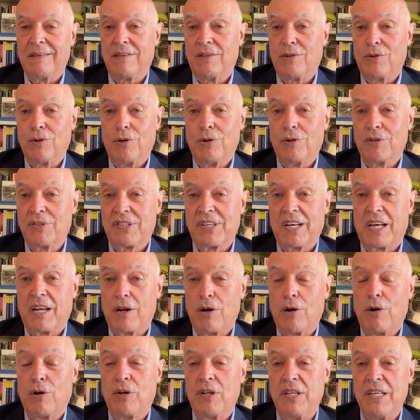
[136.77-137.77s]
those are
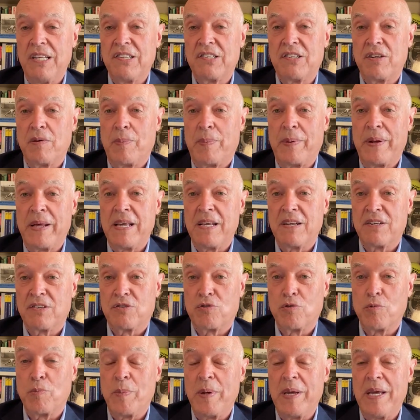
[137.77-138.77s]
not easy players
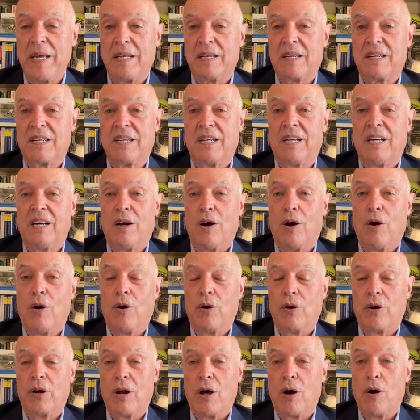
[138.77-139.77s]
to beat
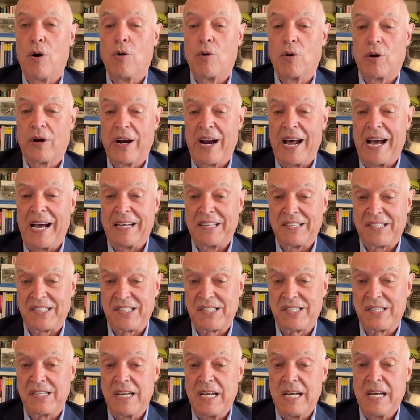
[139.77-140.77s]
on
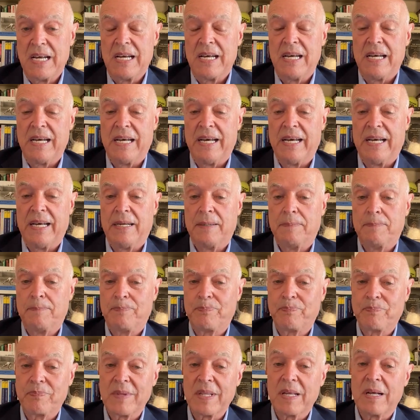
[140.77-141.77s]
grass.
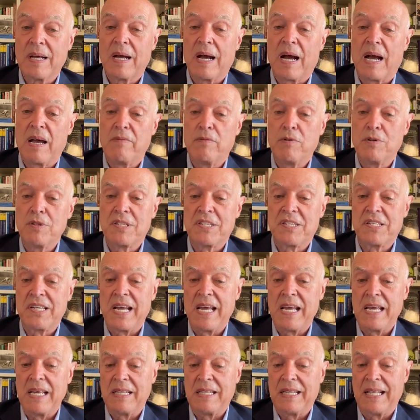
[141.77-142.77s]
I would
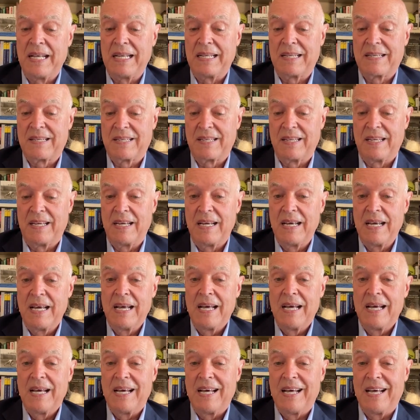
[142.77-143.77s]
say that
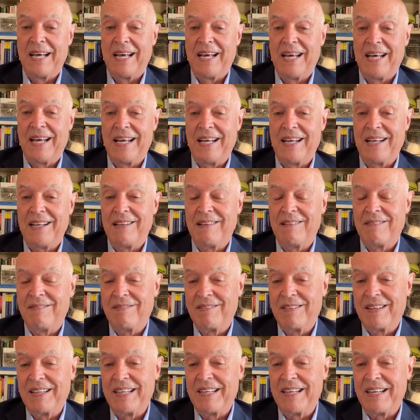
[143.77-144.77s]

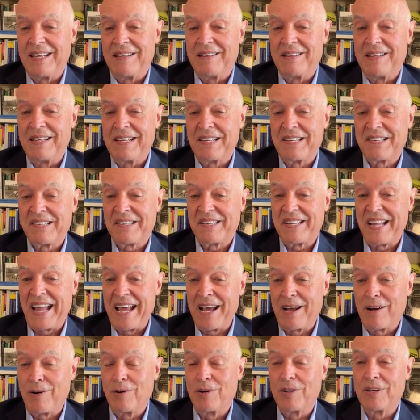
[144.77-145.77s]
the
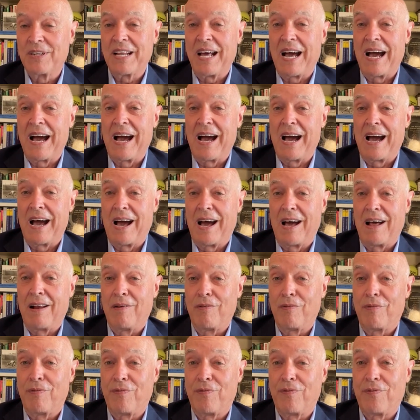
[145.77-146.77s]
second
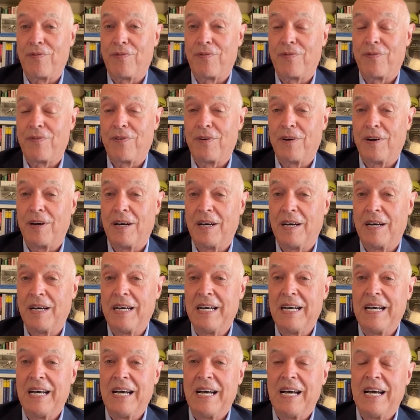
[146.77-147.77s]
half of
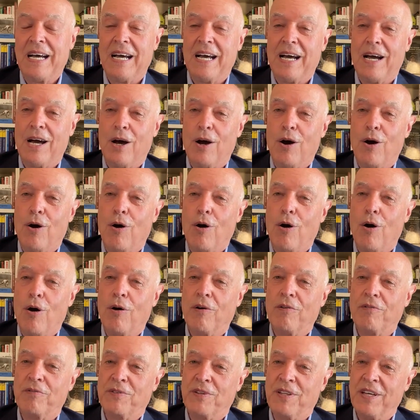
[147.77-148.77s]

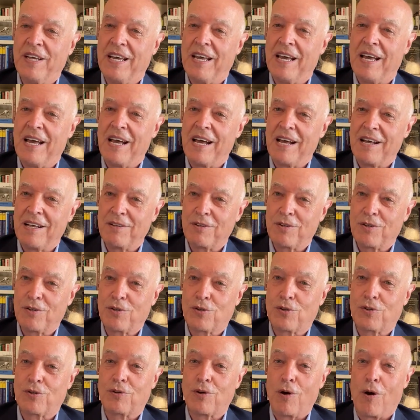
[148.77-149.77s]
the
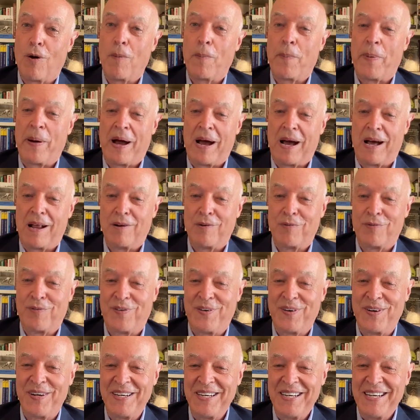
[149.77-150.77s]
top half